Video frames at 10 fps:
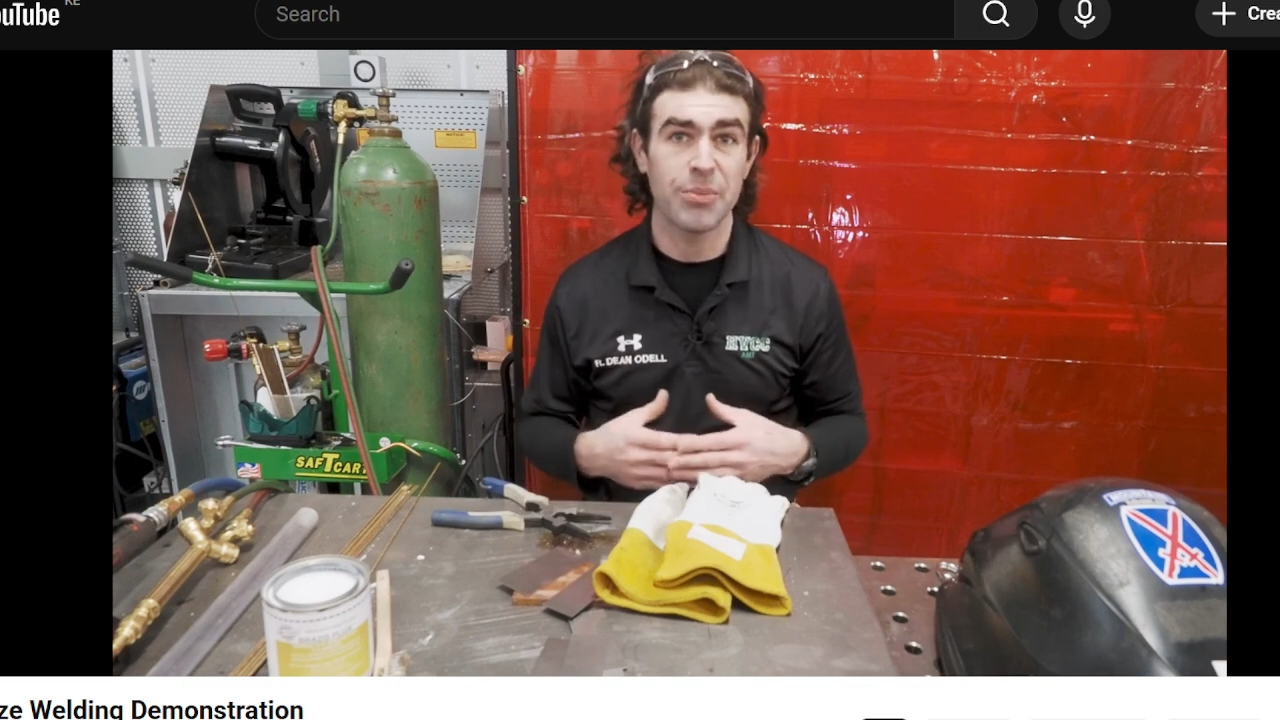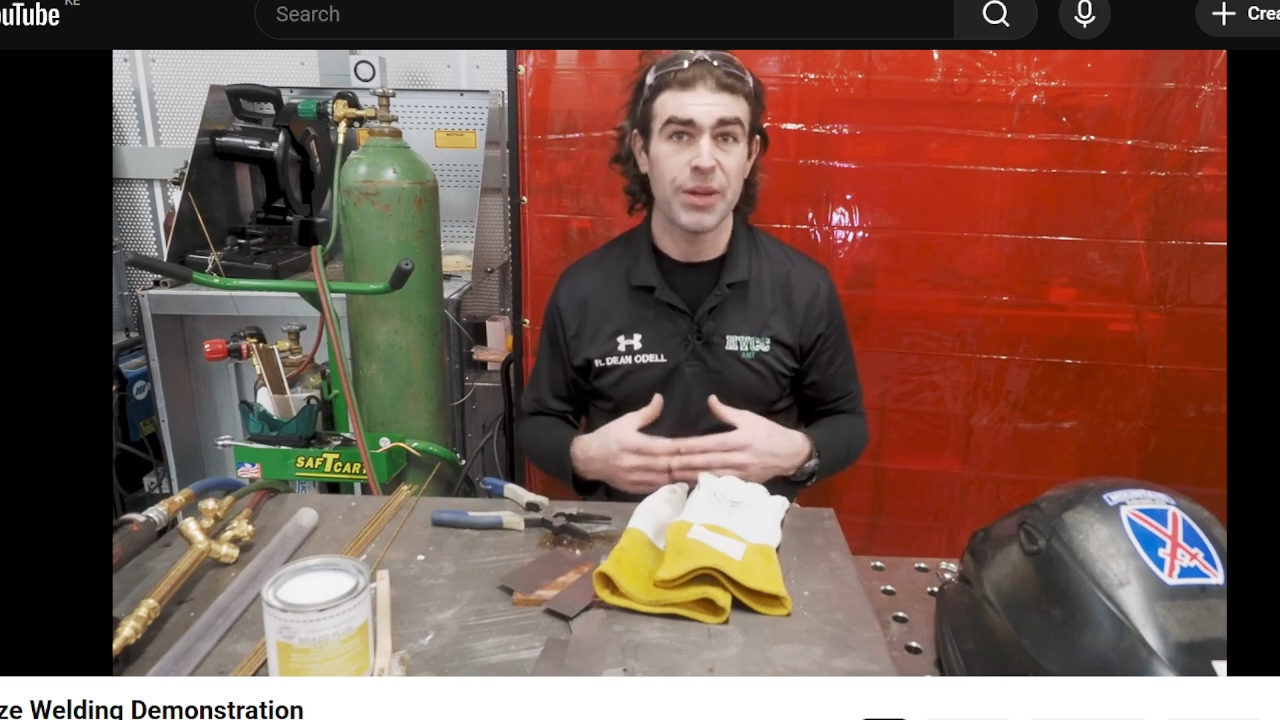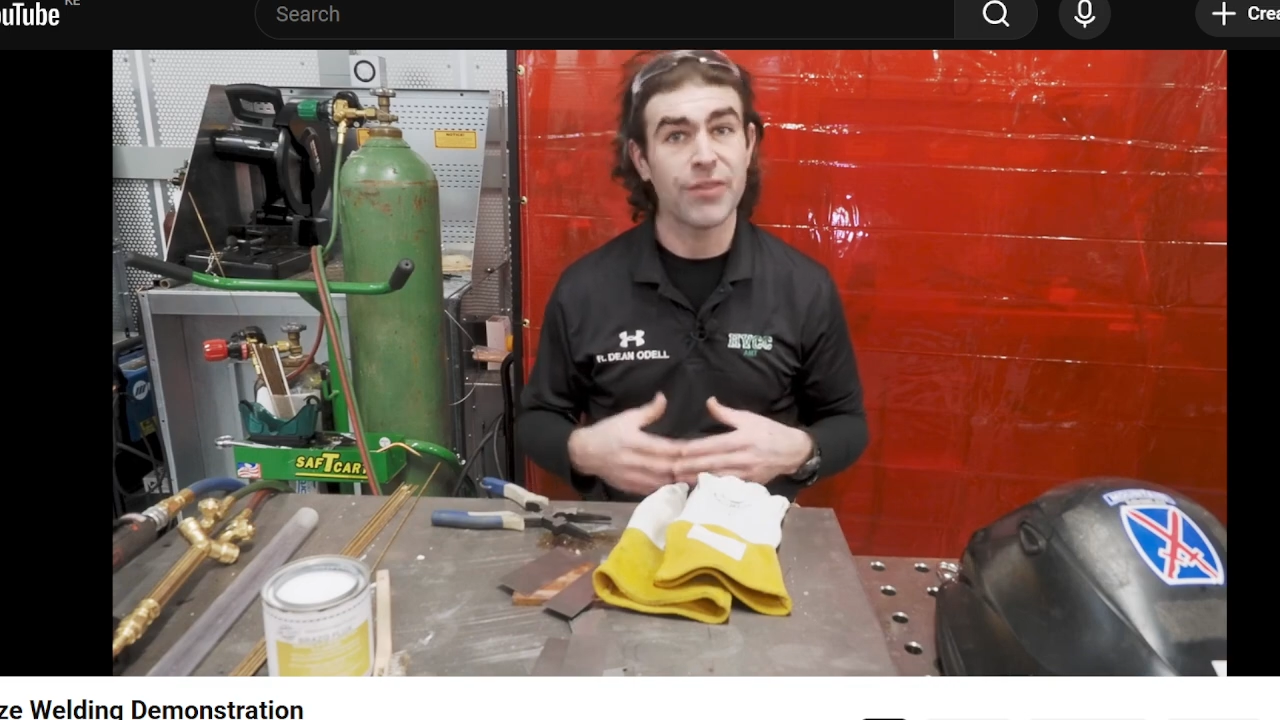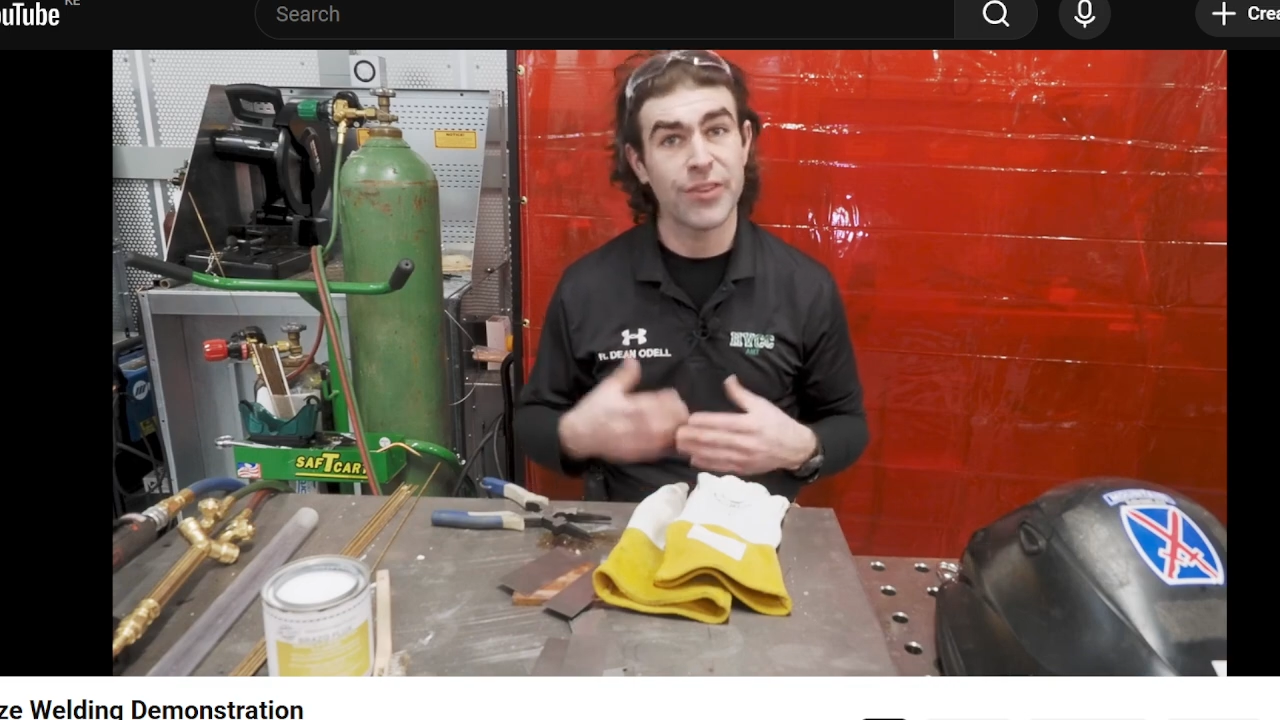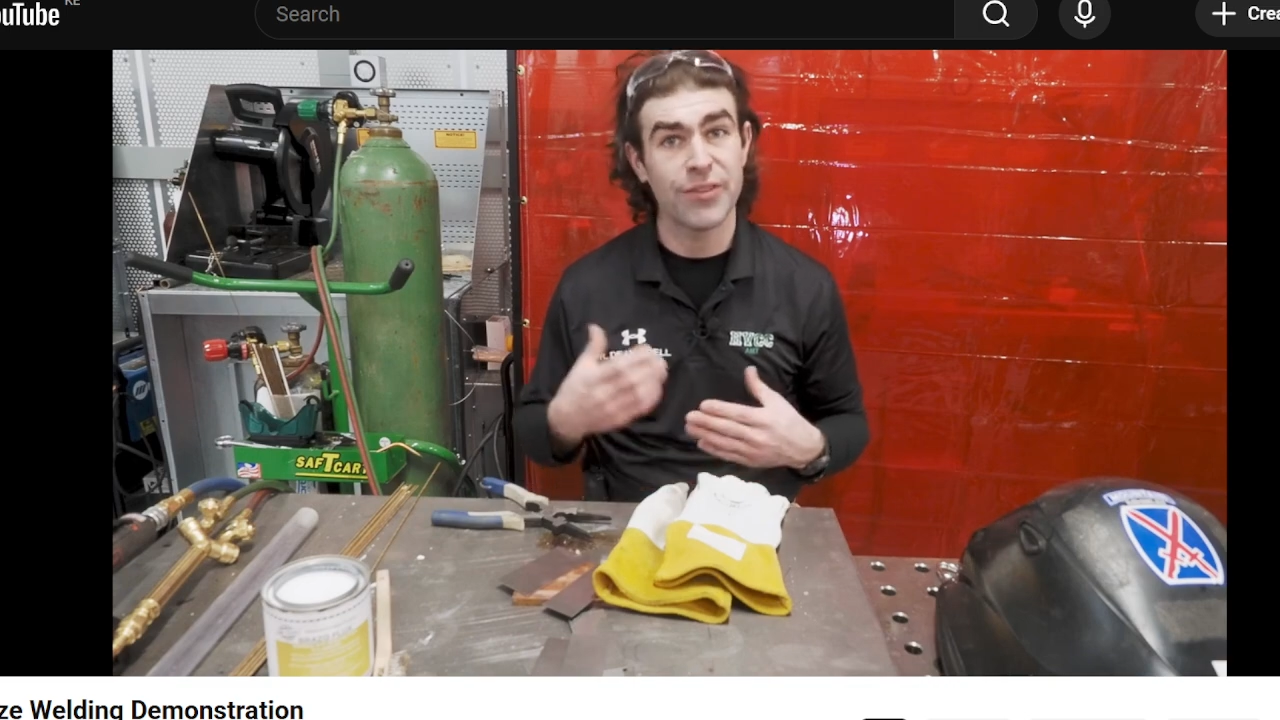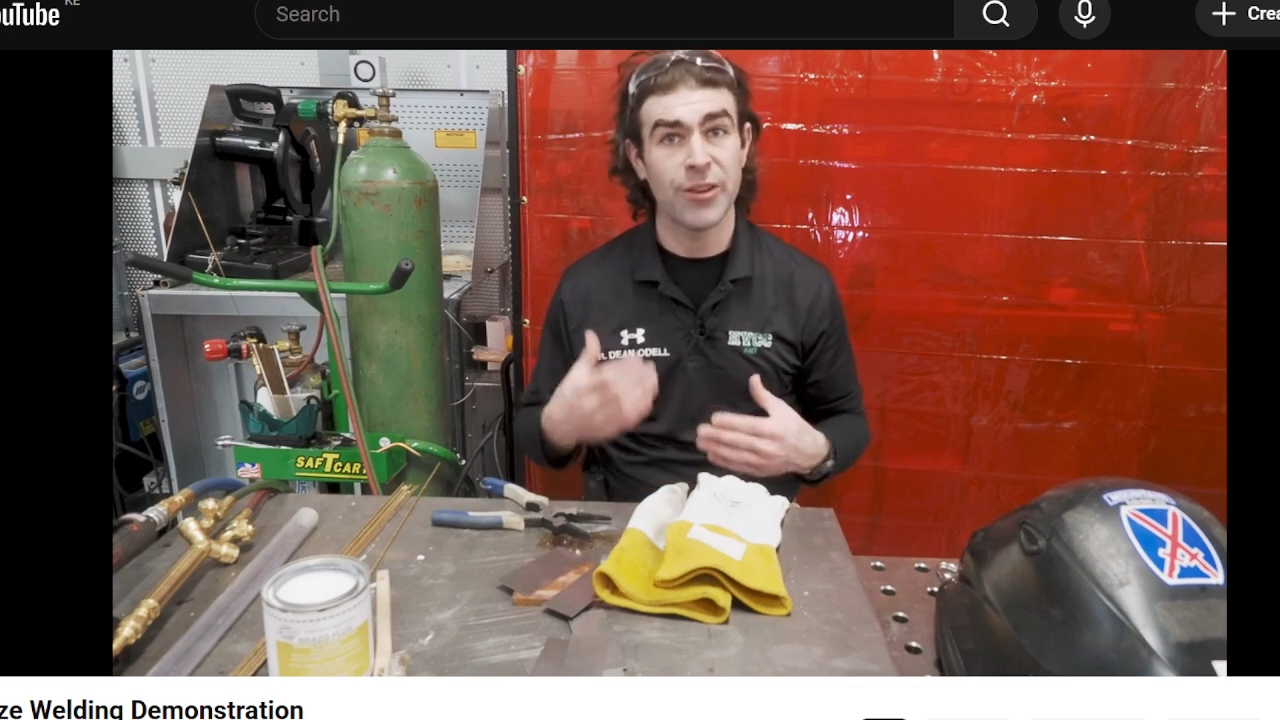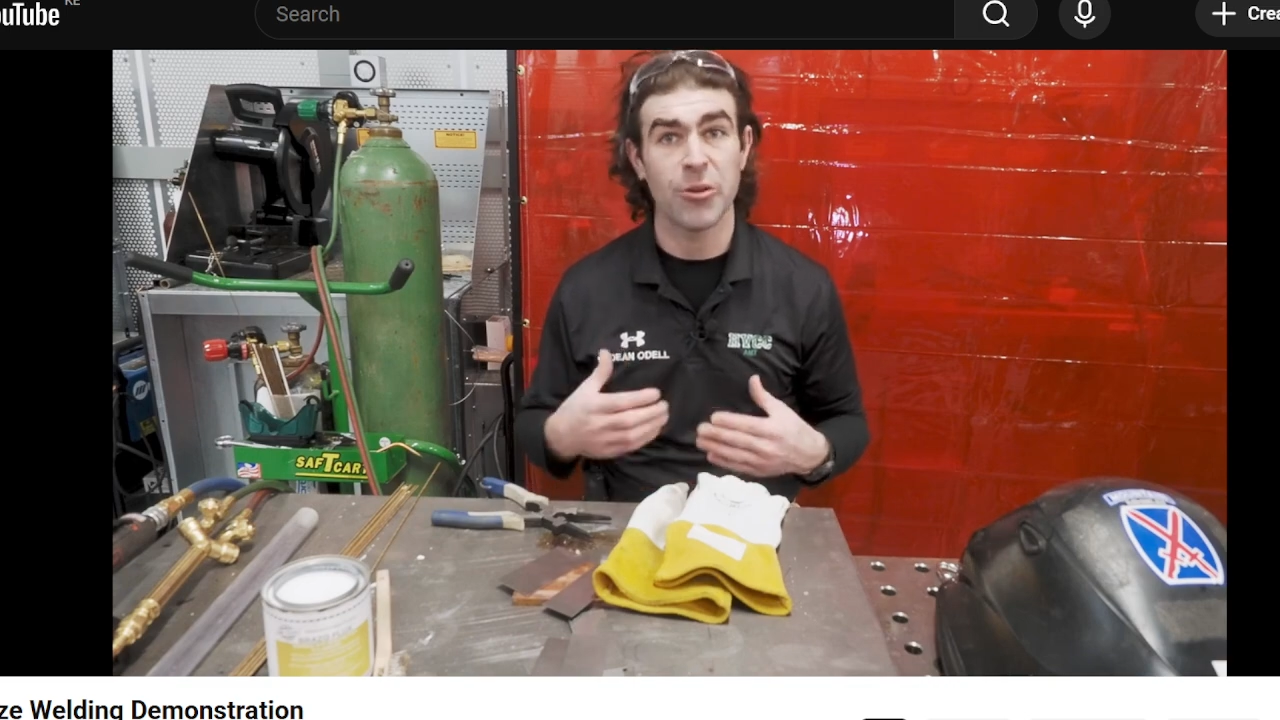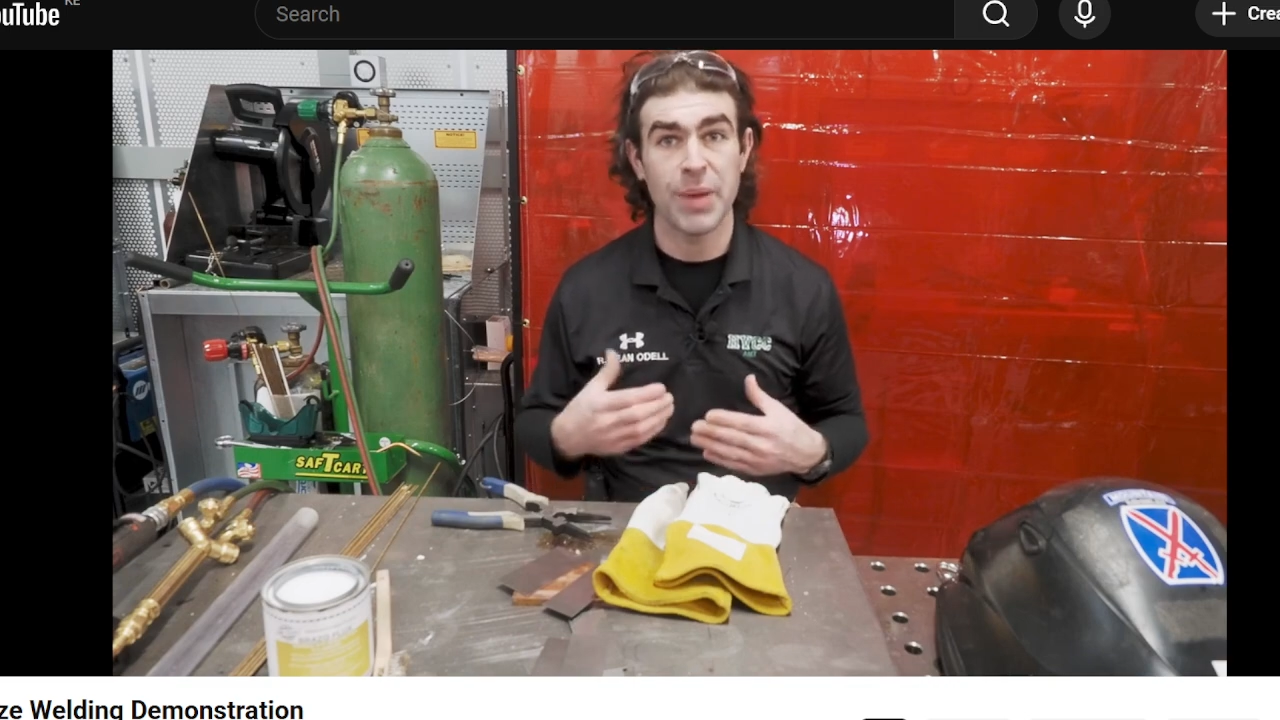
But if the filler